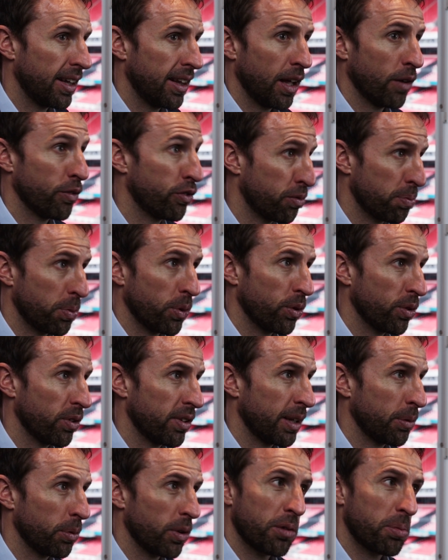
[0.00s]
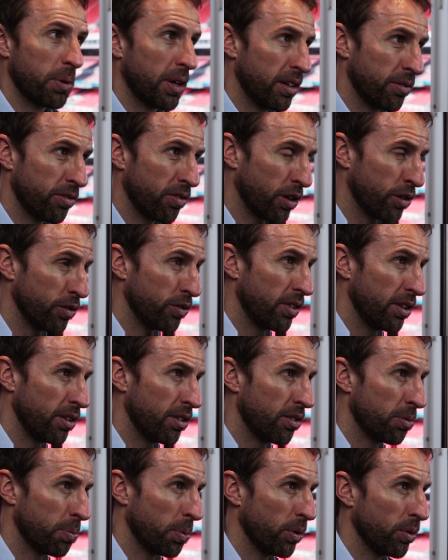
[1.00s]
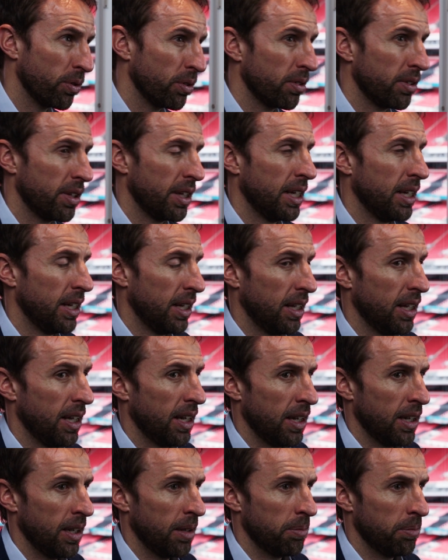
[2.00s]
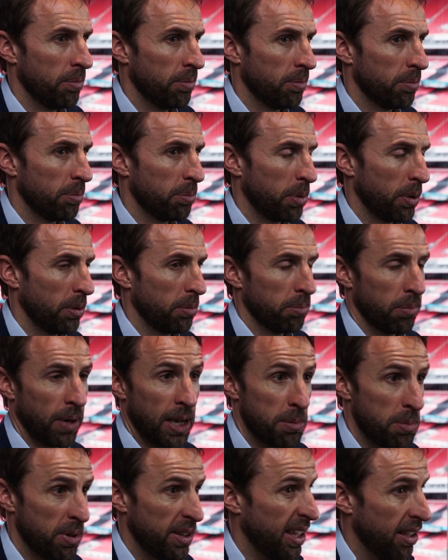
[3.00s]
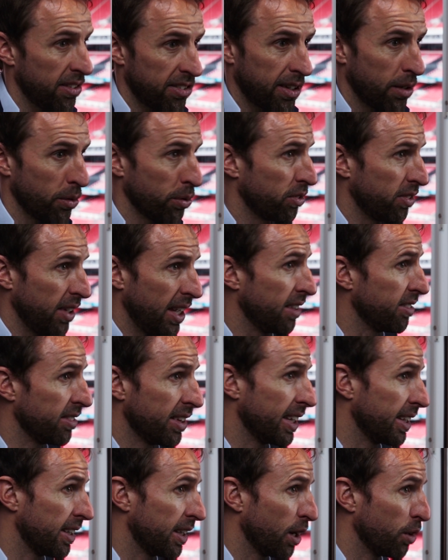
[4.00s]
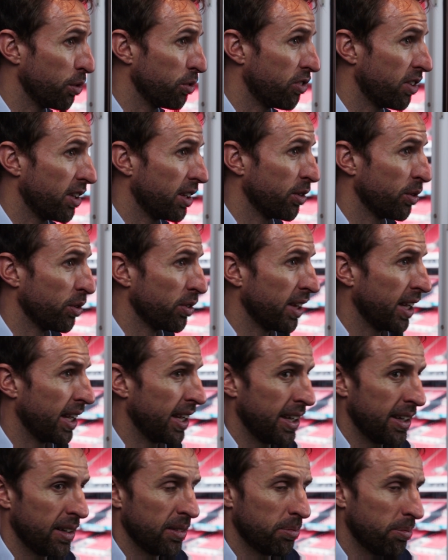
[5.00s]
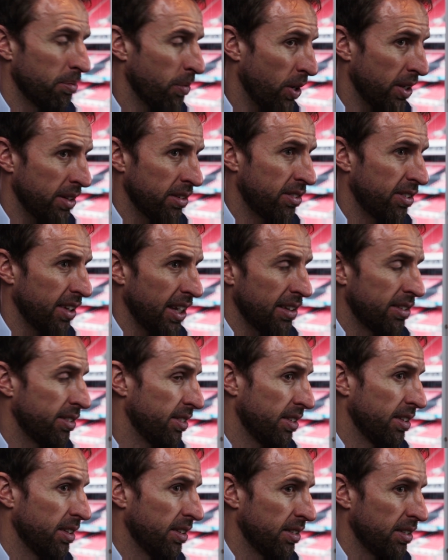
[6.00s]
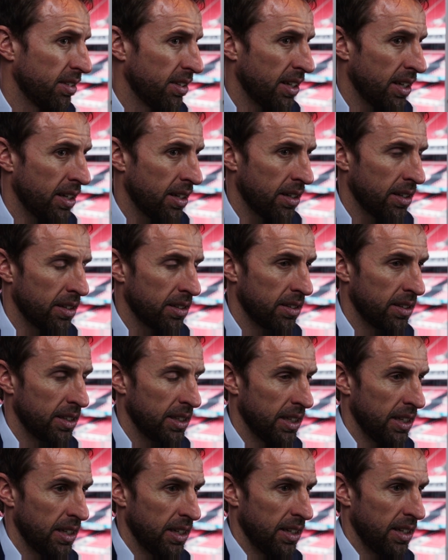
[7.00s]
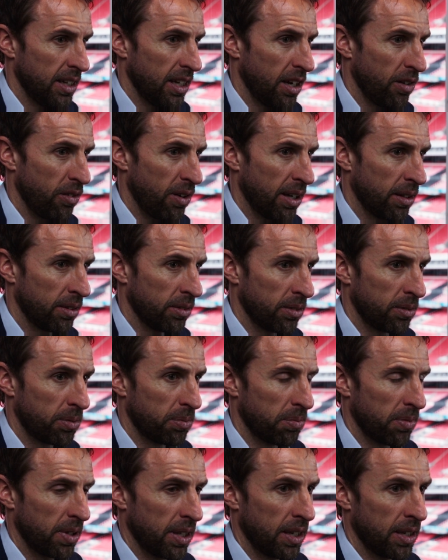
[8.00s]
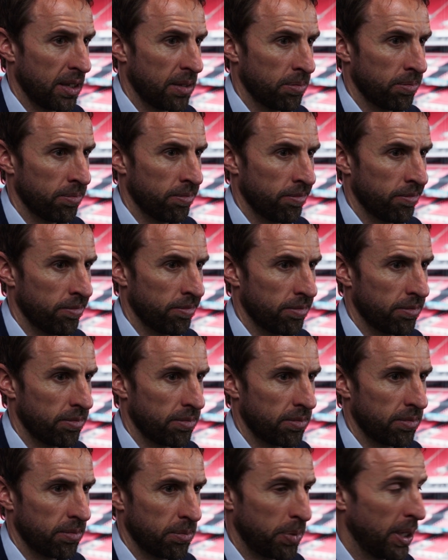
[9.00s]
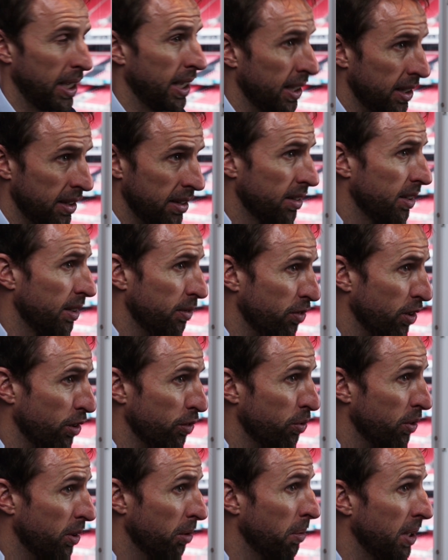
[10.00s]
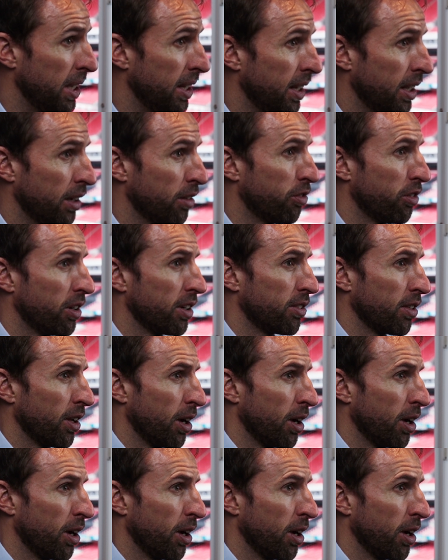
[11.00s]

they love sport, they want to be involved in sport, but maybe their skill set isn't in coaching, or their mindset isn't around being involved with the media, for